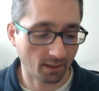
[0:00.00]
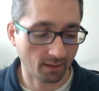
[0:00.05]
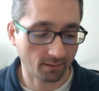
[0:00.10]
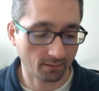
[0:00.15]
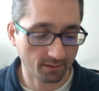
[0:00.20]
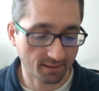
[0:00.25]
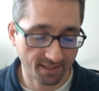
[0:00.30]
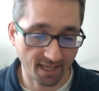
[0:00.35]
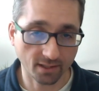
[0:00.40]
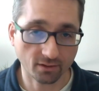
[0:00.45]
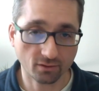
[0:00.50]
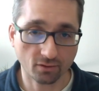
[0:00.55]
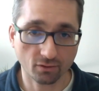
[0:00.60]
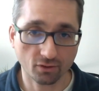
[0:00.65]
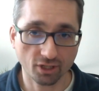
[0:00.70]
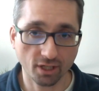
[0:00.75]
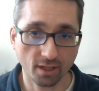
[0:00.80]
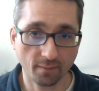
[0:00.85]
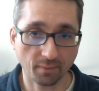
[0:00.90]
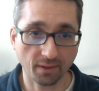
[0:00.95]

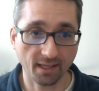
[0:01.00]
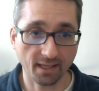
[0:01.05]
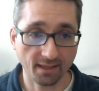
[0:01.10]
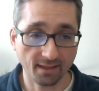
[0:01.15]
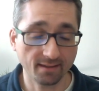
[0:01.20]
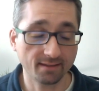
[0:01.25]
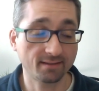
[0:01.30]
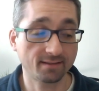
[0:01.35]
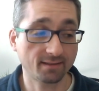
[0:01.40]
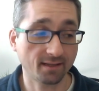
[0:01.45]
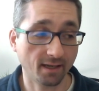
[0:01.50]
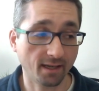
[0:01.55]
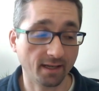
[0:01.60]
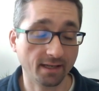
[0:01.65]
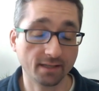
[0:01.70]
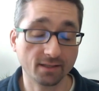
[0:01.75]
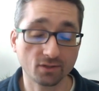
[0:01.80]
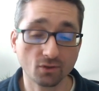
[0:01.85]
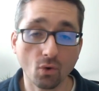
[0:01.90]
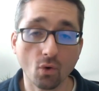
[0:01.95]
Censorship is
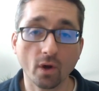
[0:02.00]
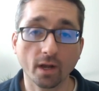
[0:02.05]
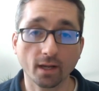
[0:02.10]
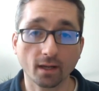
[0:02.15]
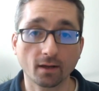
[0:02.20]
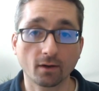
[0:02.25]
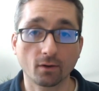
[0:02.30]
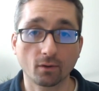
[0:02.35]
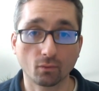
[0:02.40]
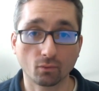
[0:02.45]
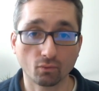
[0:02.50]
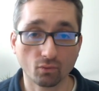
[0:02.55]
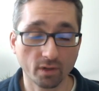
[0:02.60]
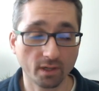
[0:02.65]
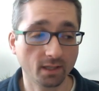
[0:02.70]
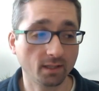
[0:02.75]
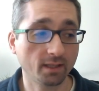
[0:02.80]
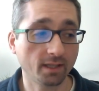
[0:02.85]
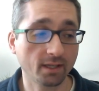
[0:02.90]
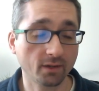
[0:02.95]
going
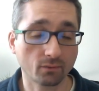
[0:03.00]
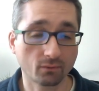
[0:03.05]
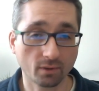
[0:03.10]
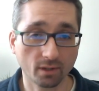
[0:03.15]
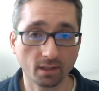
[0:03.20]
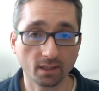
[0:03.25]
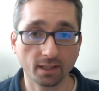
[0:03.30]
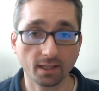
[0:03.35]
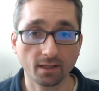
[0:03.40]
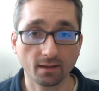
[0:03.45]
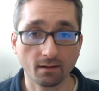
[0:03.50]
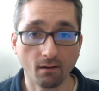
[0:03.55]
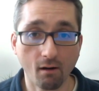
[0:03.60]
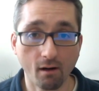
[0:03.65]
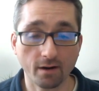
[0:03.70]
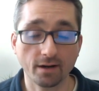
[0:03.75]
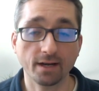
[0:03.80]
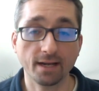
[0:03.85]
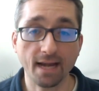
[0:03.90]
really, really hard and